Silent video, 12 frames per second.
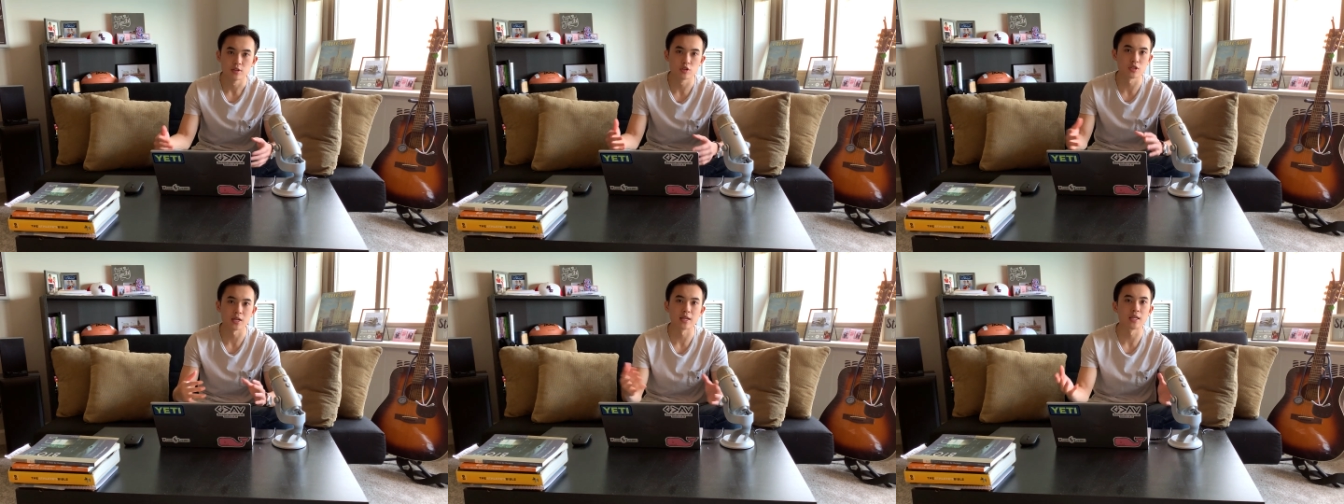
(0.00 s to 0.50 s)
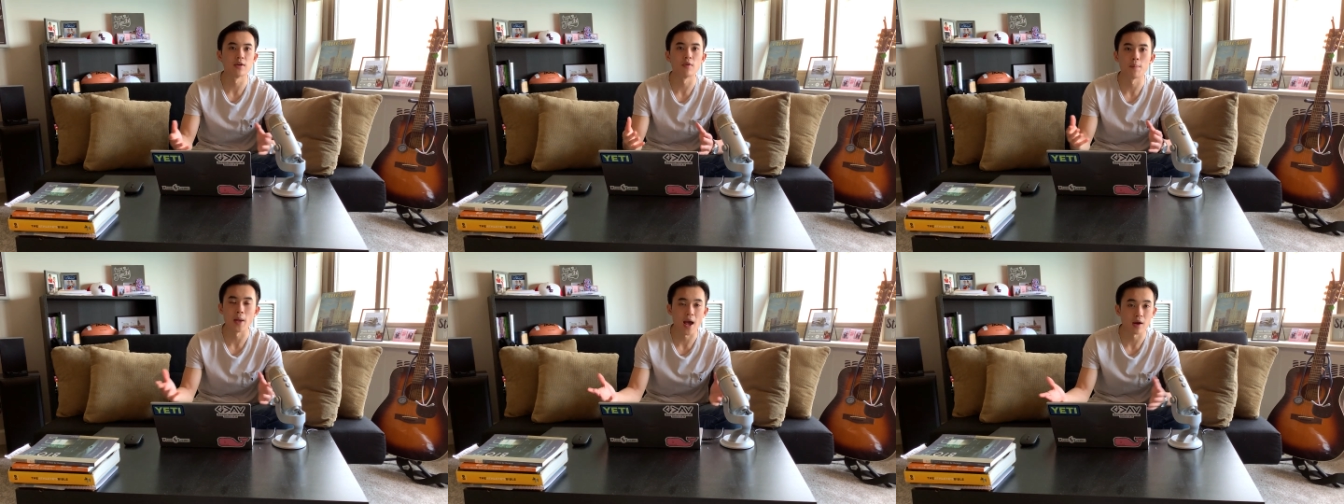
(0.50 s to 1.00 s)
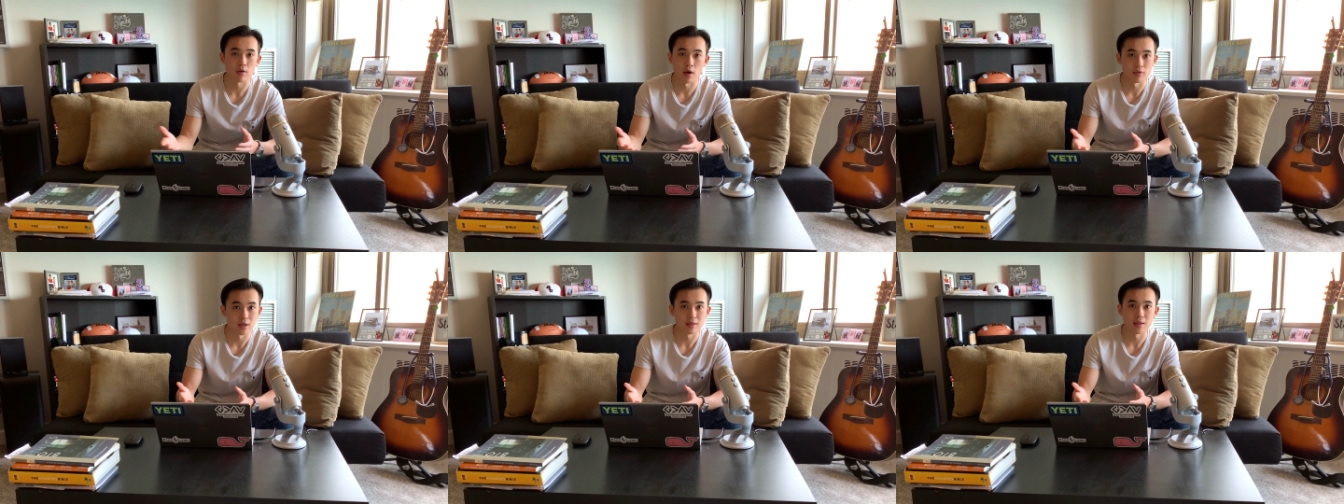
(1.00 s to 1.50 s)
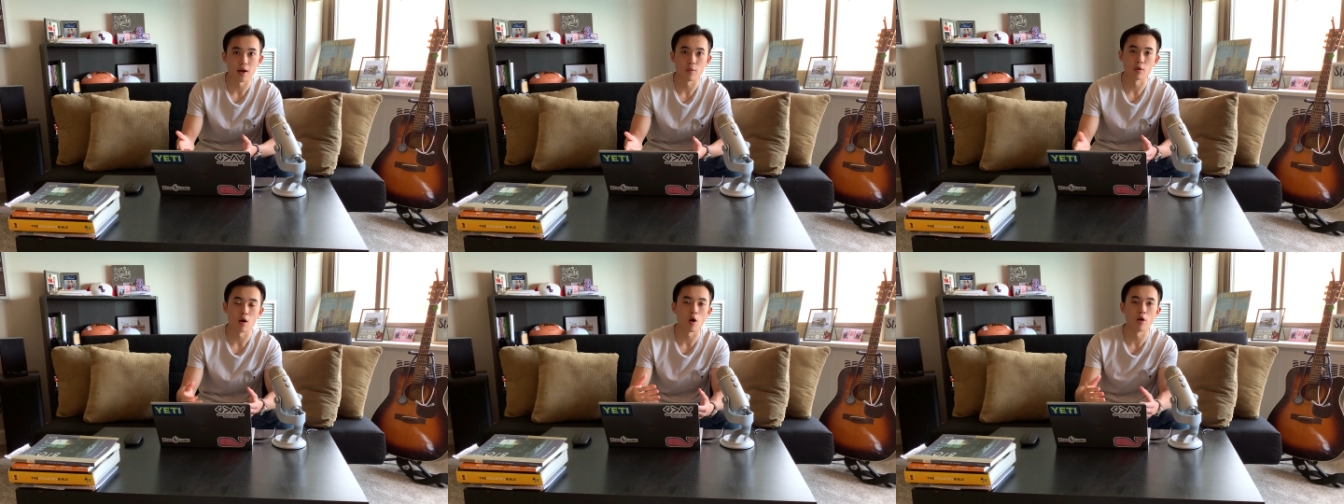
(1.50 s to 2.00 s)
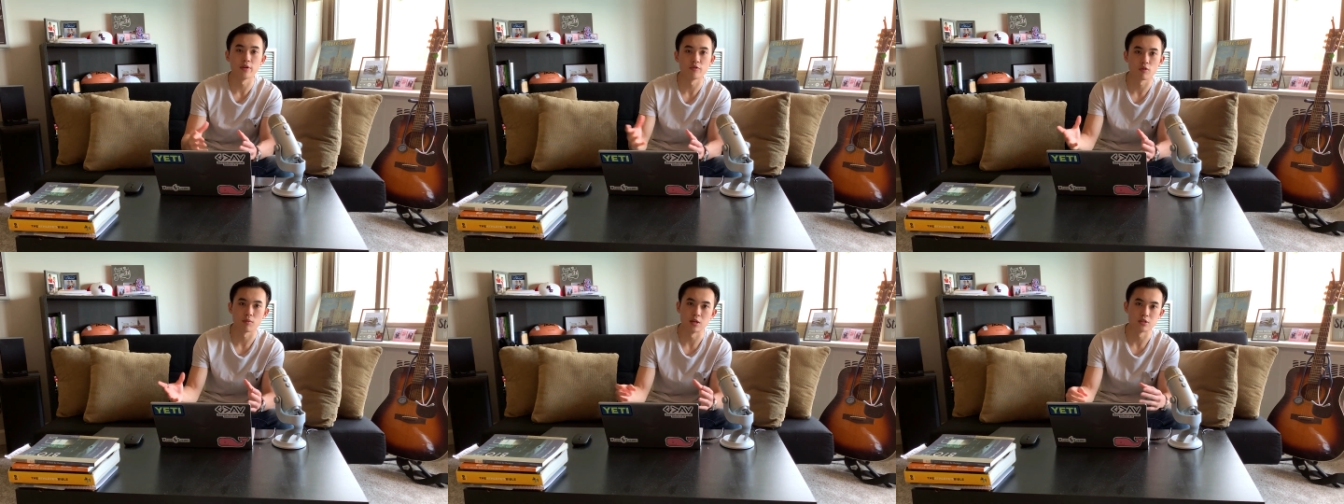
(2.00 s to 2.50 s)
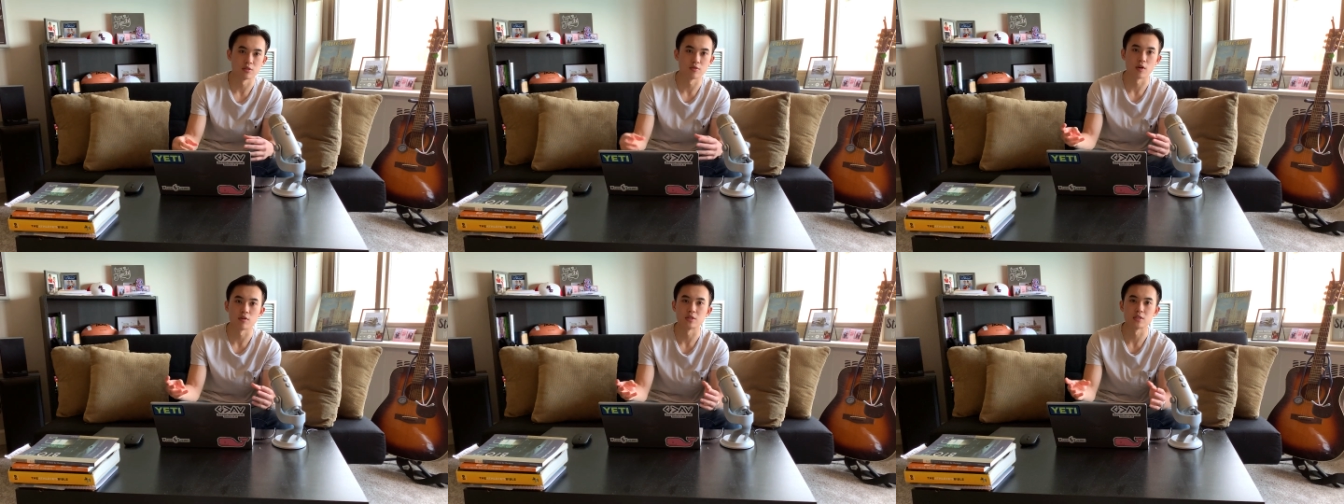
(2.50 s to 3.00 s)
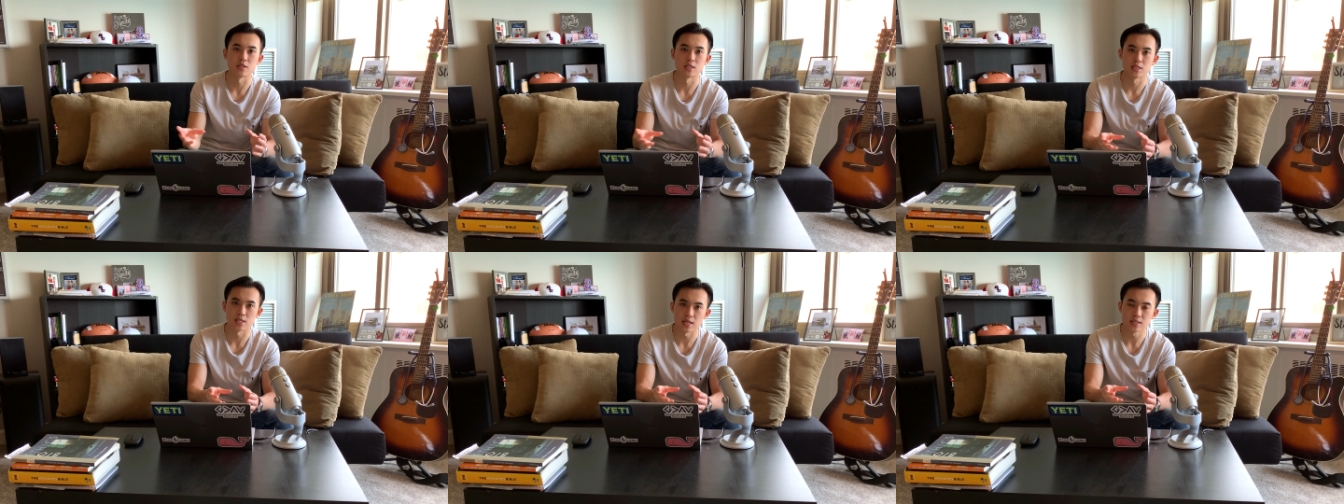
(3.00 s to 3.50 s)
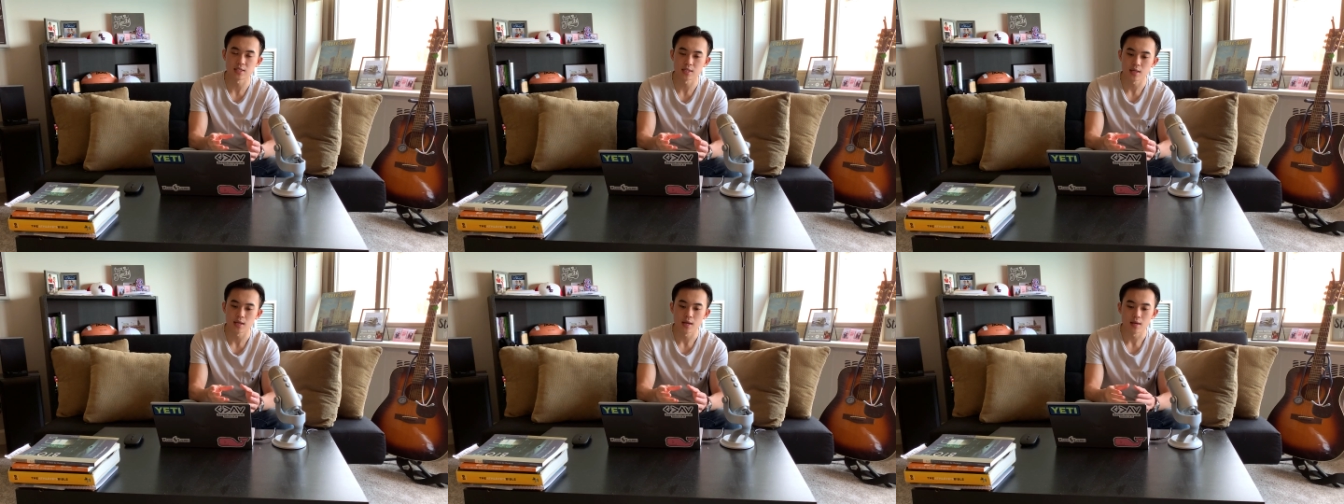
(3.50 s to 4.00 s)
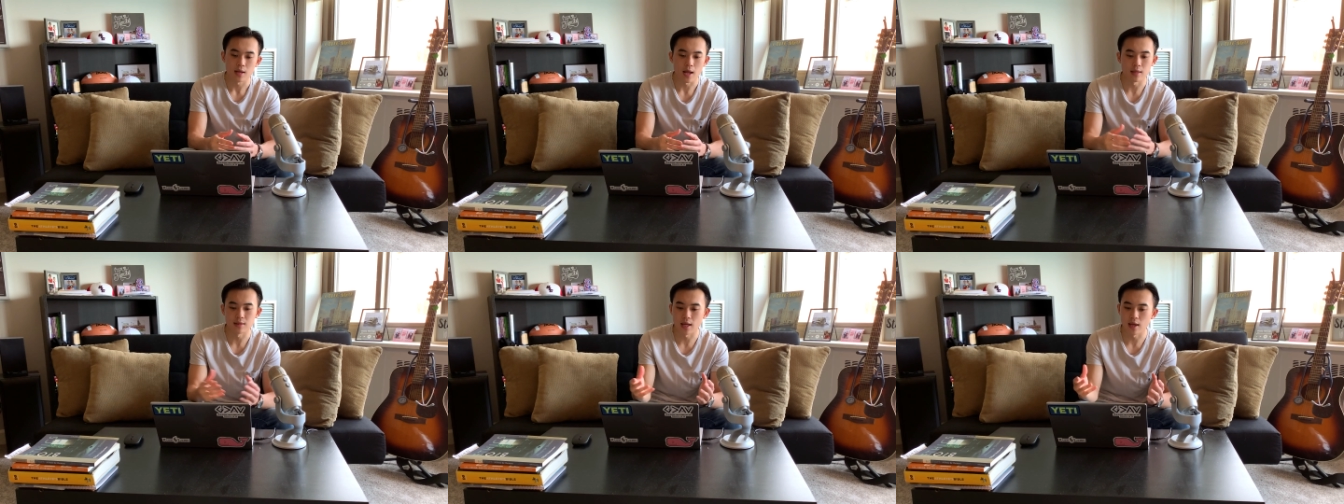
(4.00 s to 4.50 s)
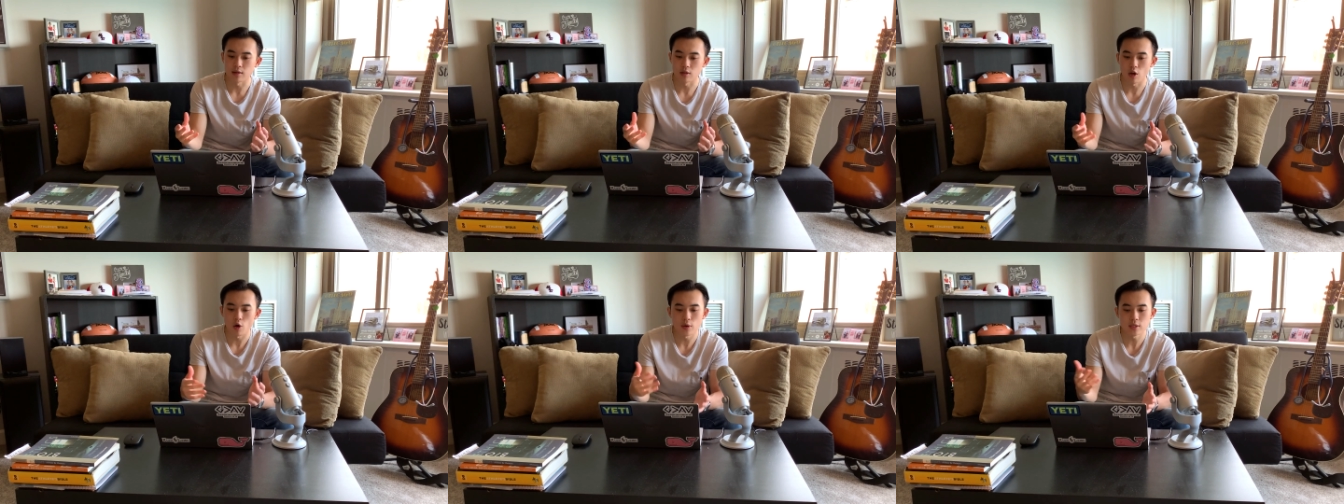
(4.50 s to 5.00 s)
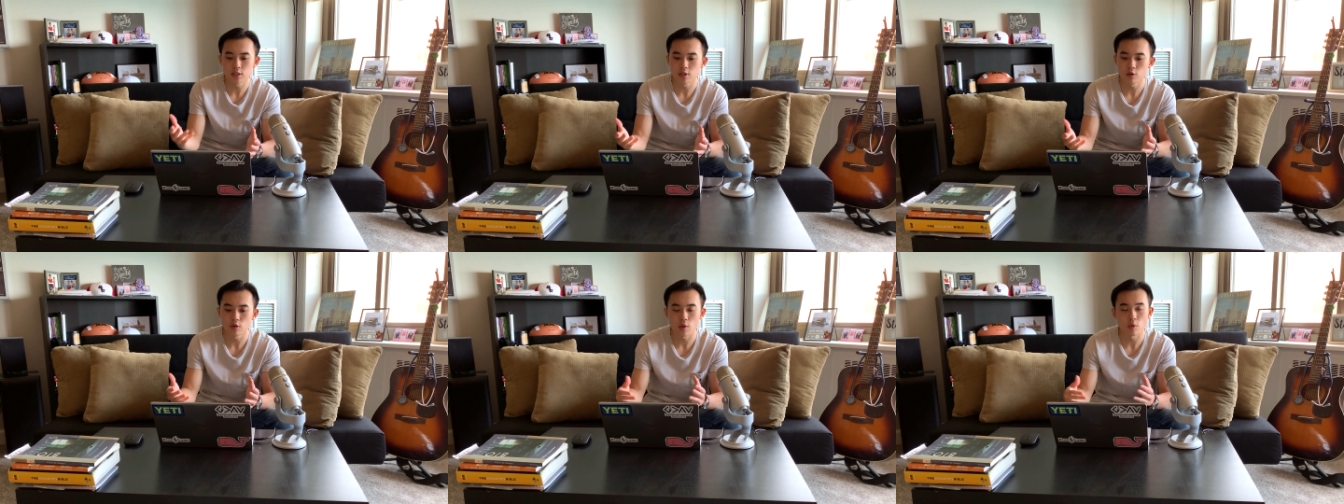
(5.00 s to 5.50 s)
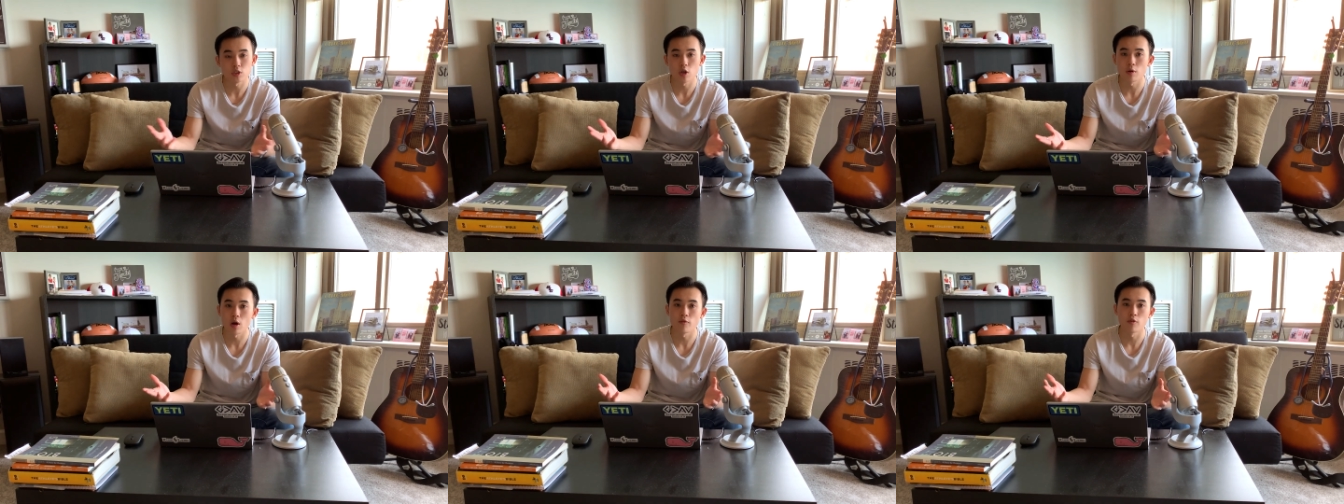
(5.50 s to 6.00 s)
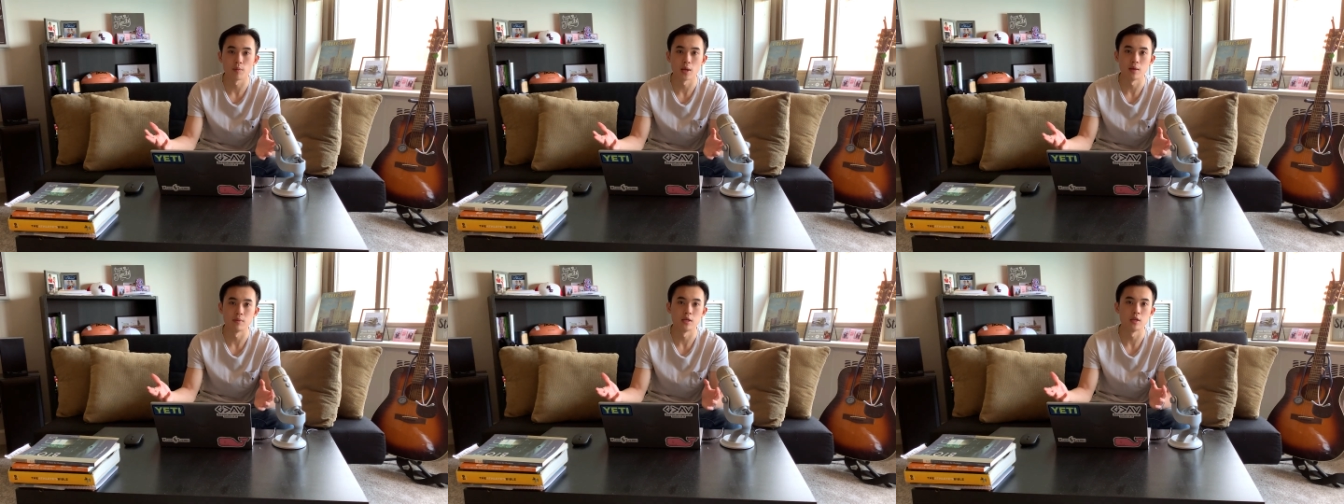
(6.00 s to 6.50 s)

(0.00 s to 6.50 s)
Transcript: Just like a give a background like that, where all the information is very succinct and then go into like what's going on for baby.